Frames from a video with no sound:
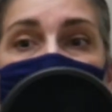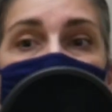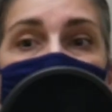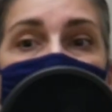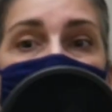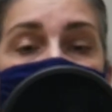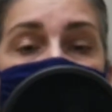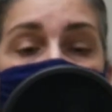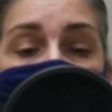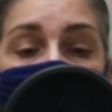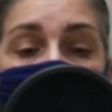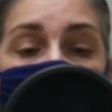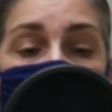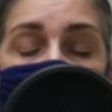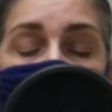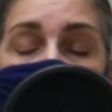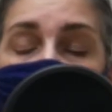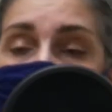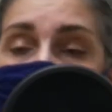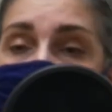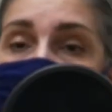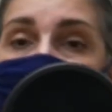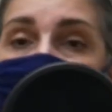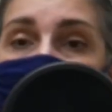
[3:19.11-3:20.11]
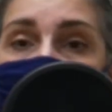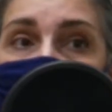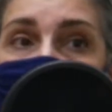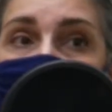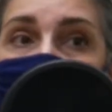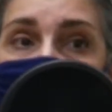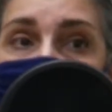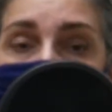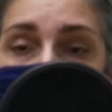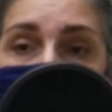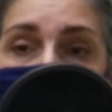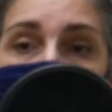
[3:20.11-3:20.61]
So it's
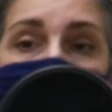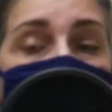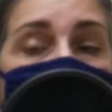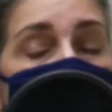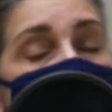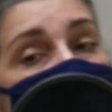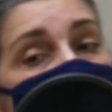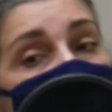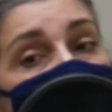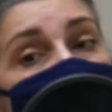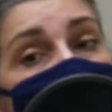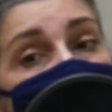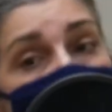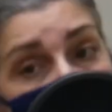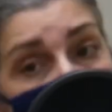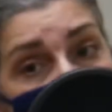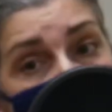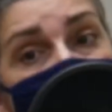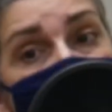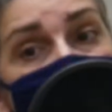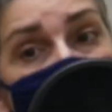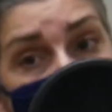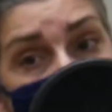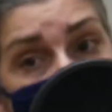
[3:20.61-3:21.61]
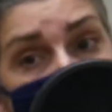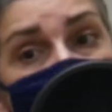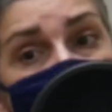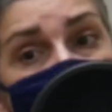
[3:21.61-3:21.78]
turning out to be a really good year.